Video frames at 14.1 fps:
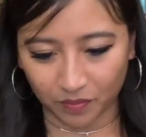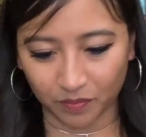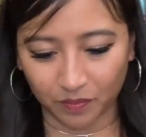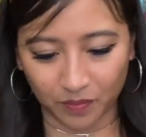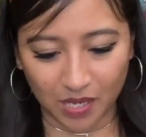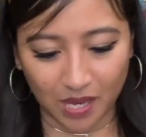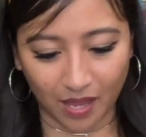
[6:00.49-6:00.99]

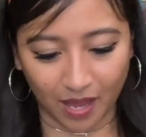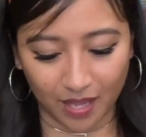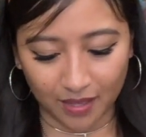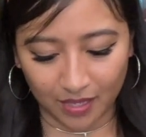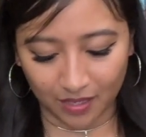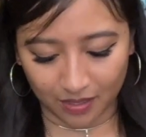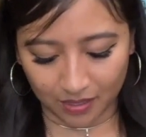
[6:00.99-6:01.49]
But yeah, I
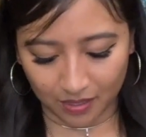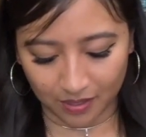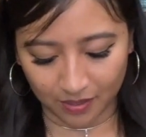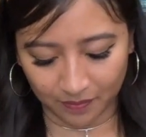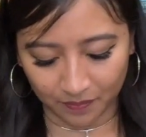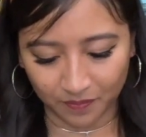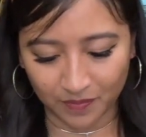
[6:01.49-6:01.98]
think,
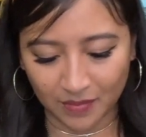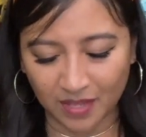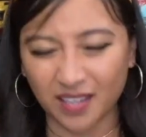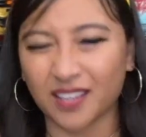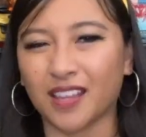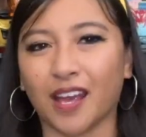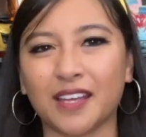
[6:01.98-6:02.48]

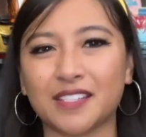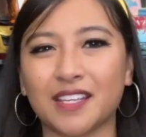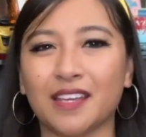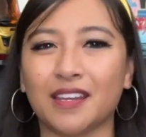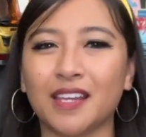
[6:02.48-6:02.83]
like I said,